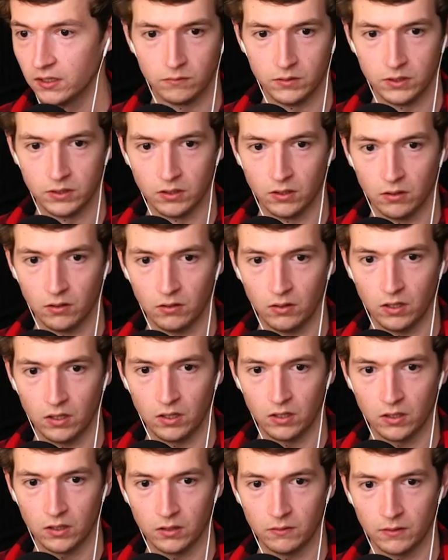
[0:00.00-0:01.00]
We no
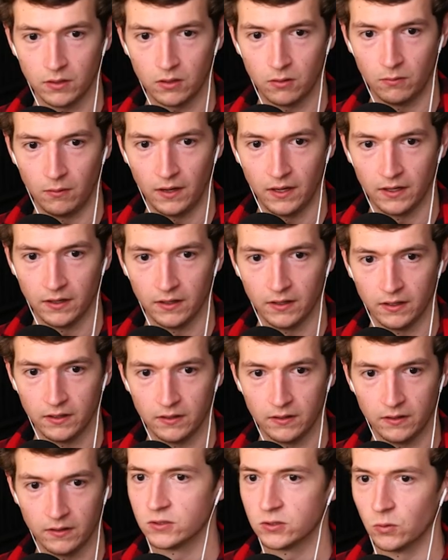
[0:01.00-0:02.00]
longer require it.
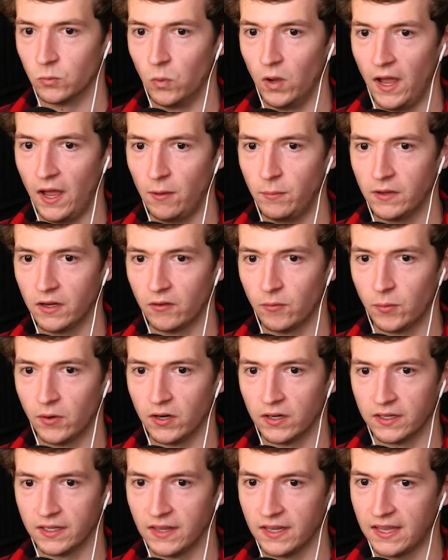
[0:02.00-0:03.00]
So what, how big of a
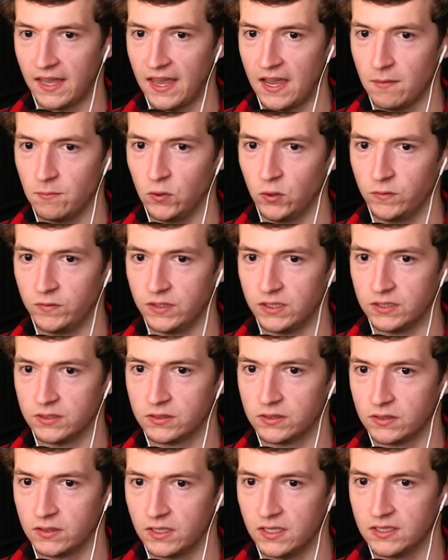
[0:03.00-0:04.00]
part? They can't move
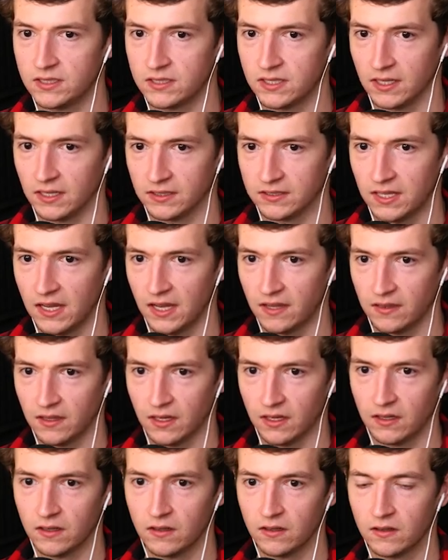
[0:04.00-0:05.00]
these, these things, can
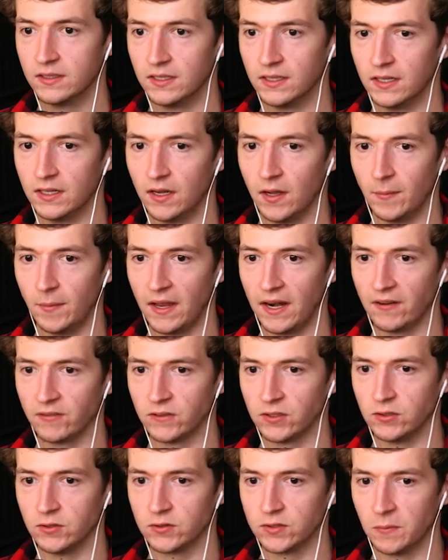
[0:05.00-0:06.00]
they? Uh, I might have
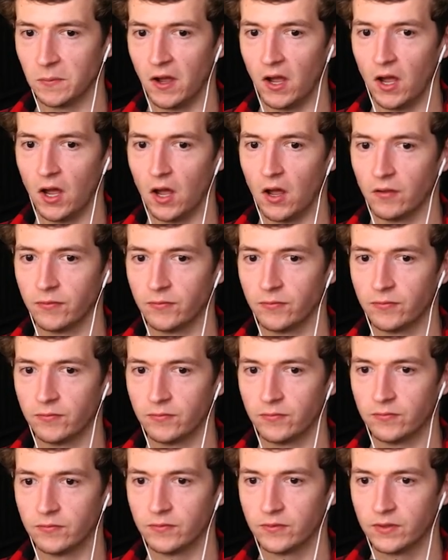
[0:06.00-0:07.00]
to do some off
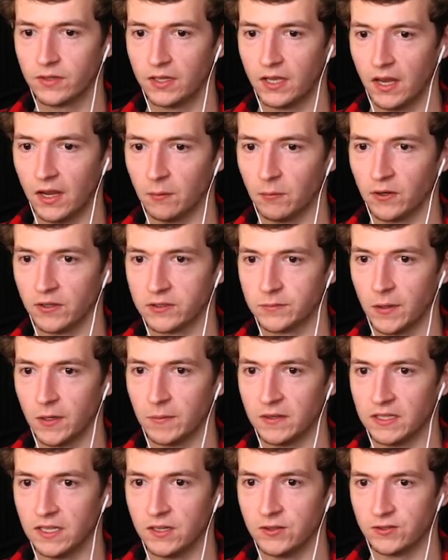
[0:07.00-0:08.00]
camera
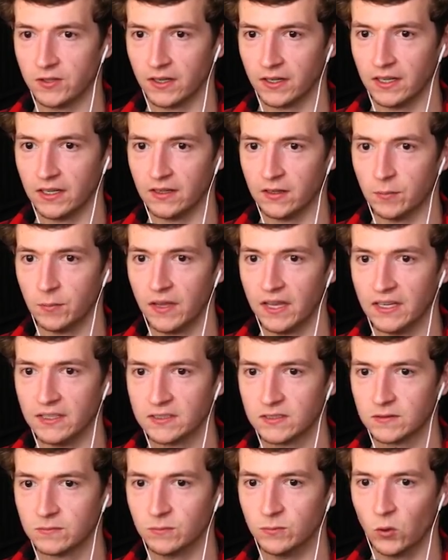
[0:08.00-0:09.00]
experimentation on getting the
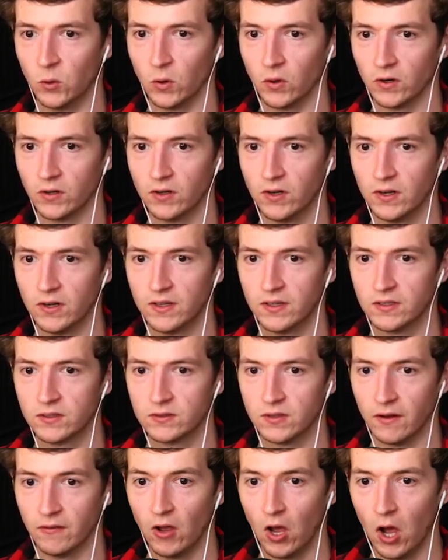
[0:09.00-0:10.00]
base more
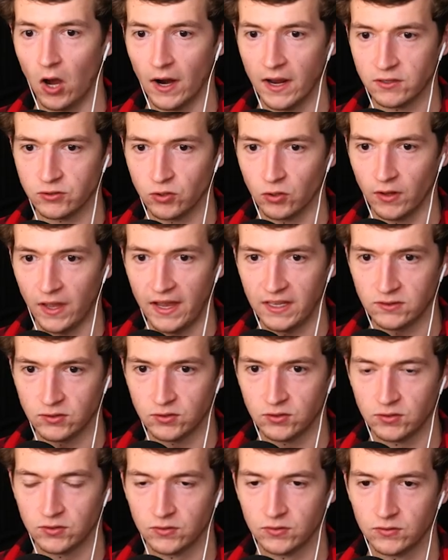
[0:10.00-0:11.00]
sick. Okay, so
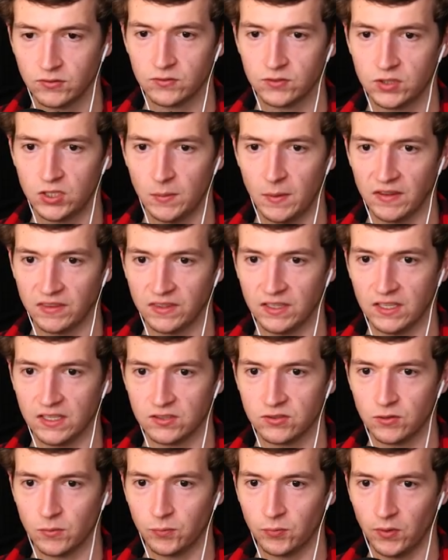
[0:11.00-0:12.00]
let's see about
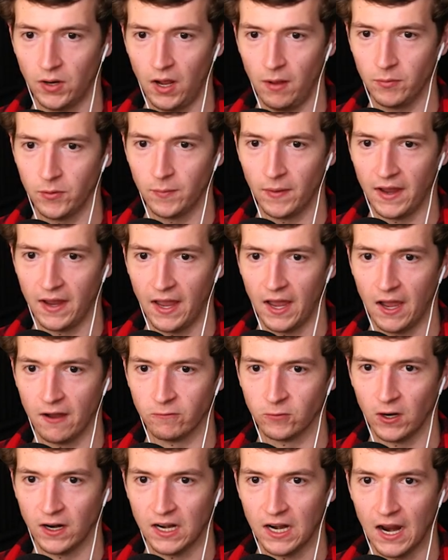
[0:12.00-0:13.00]
this. The problem I
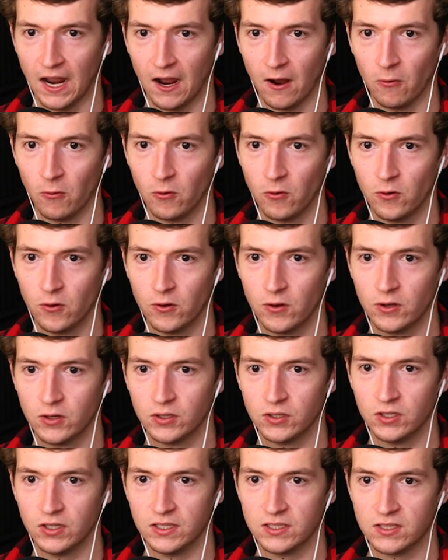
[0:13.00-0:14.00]
have right now
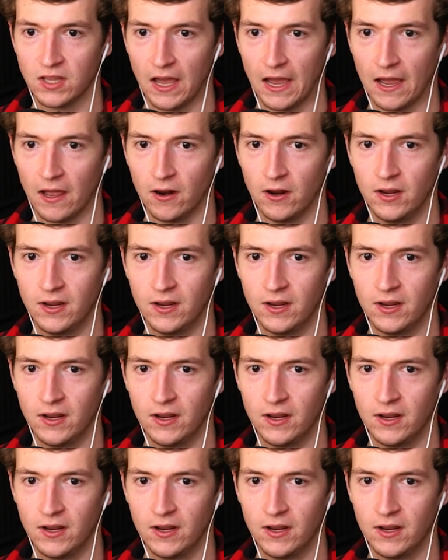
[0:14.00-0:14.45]
is that,